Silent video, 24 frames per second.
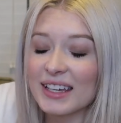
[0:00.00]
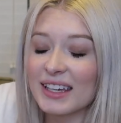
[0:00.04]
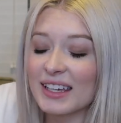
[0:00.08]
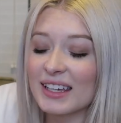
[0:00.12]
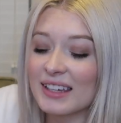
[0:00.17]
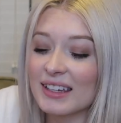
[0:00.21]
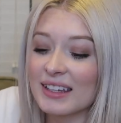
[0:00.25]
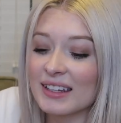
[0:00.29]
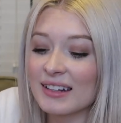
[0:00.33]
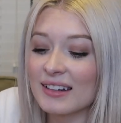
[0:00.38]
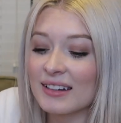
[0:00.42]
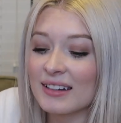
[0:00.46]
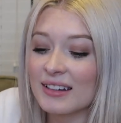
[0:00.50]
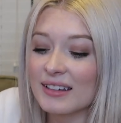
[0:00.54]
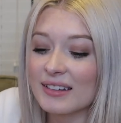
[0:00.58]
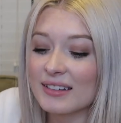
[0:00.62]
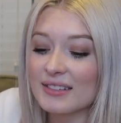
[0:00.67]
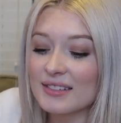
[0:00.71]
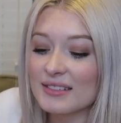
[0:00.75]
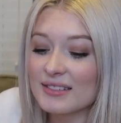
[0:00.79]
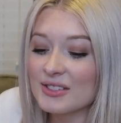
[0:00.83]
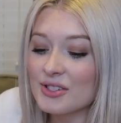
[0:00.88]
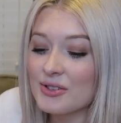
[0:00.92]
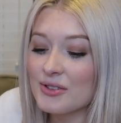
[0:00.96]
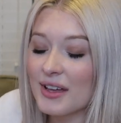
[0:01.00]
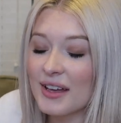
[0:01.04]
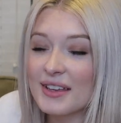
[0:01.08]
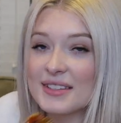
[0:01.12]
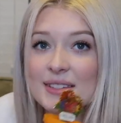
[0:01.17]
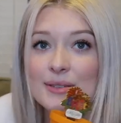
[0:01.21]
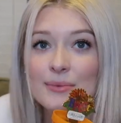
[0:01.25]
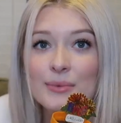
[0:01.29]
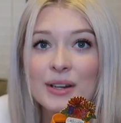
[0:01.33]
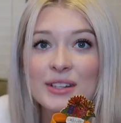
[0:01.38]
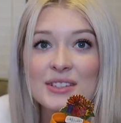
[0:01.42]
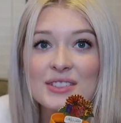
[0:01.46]
in
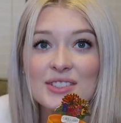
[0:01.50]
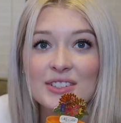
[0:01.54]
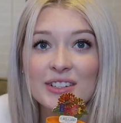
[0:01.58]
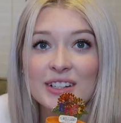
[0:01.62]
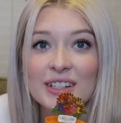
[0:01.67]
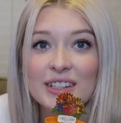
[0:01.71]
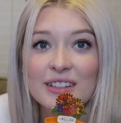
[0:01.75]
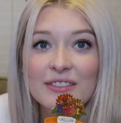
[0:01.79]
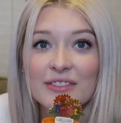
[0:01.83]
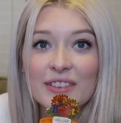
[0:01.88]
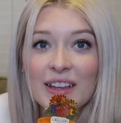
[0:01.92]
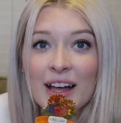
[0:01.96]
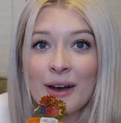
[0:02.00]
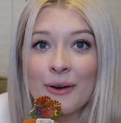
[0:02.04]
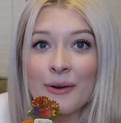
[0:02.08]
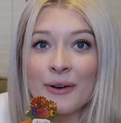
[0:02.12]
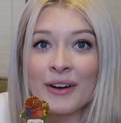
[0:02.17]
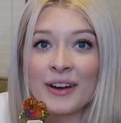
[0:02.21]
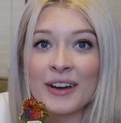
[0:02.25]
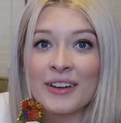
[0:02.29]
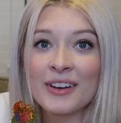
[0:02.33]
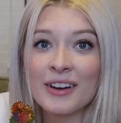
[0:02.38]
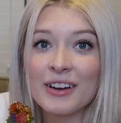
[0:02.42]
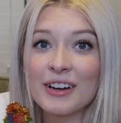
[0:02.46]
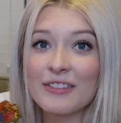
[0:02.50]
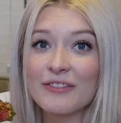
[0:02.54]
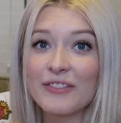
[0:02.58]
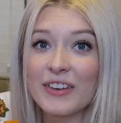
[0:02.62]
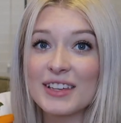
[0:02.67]
2001 during the Flower and Garden